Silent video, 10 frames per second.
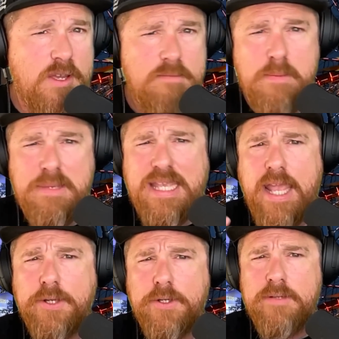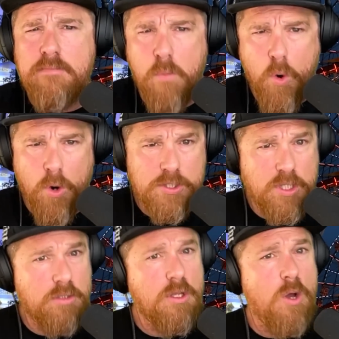maybe catering more to
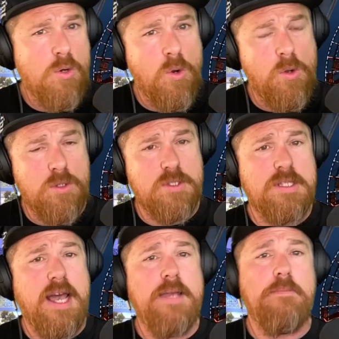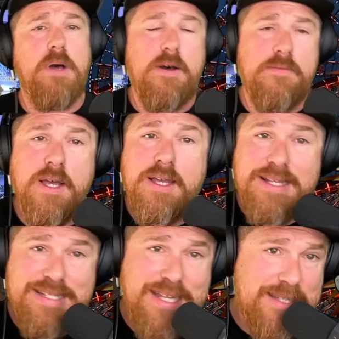locals type of
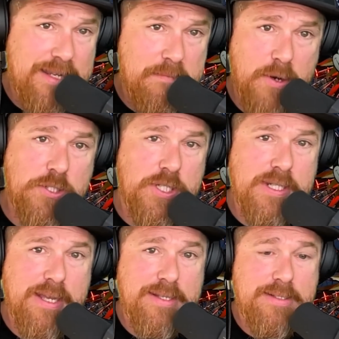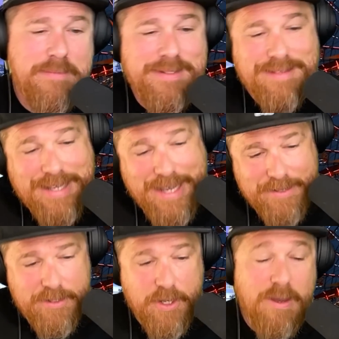Disney merchandise. I mean, I
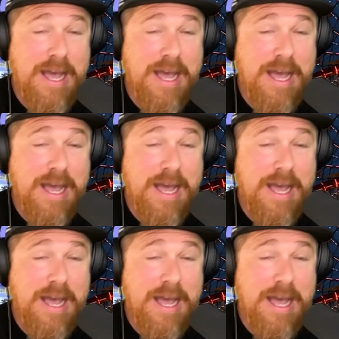don't know.